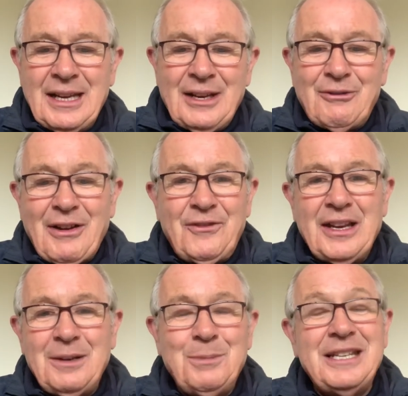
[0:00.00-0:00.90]

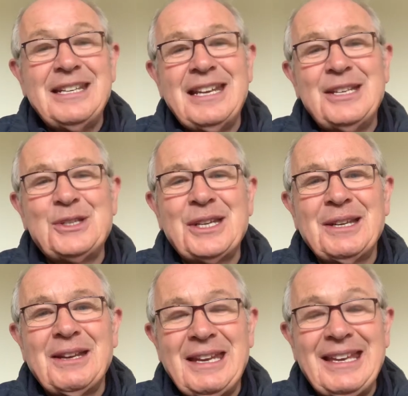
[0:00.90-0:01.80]
Rafael
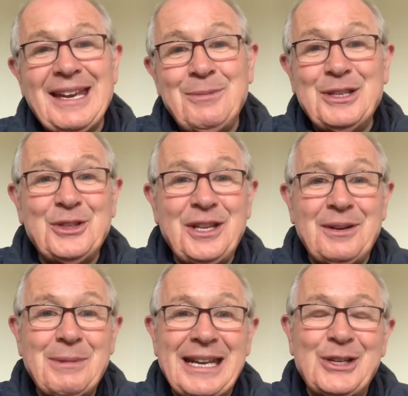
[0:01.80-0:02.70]
Benitez. He came in as their
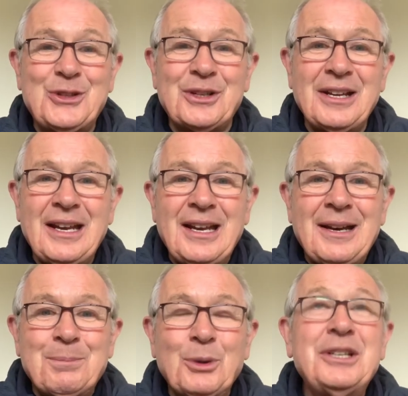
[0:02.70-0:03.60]
manager,
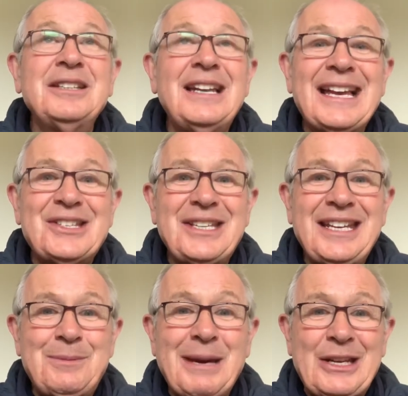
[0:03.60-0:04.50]
but in the last
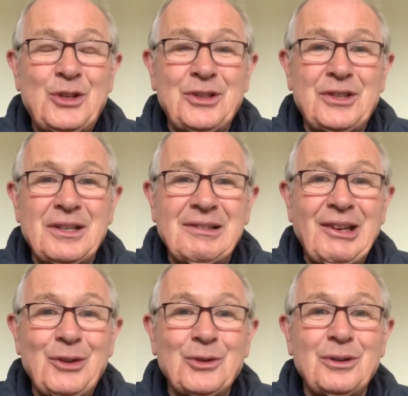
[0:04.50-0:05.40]
8 matches,
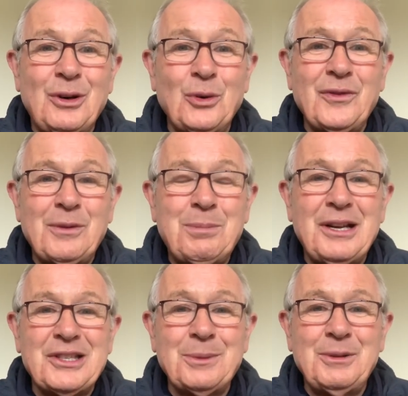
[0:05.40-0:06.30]
out of a
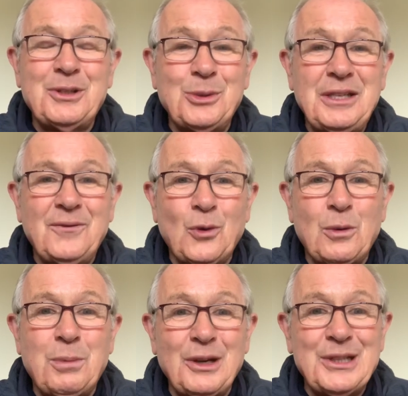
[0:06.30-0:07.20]
possible 24
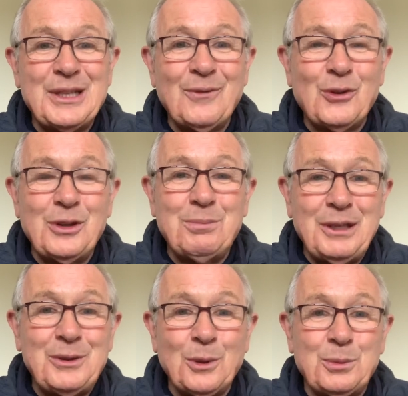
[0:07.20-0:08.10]
points, they've only
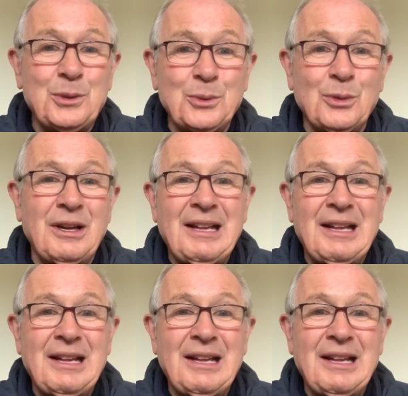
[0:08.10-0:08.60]
picked up 2,